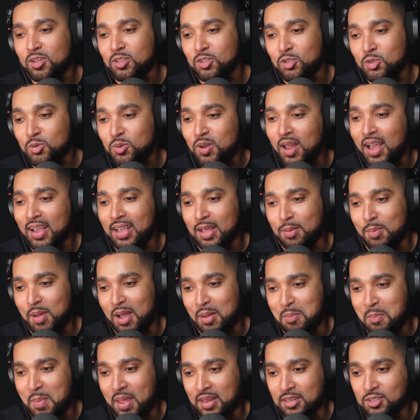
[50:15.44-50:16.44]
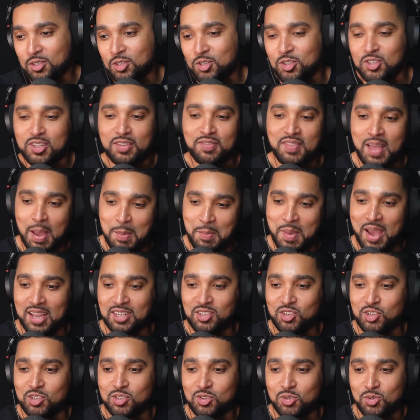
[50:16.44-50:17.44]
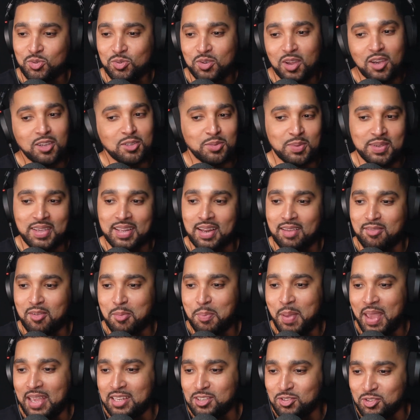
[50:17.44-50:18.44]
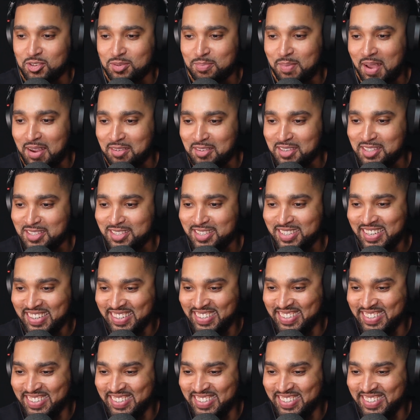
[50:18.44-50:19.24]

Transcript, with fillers: you like about men. Because if that matches, who knows? We could have a Patreon marriage.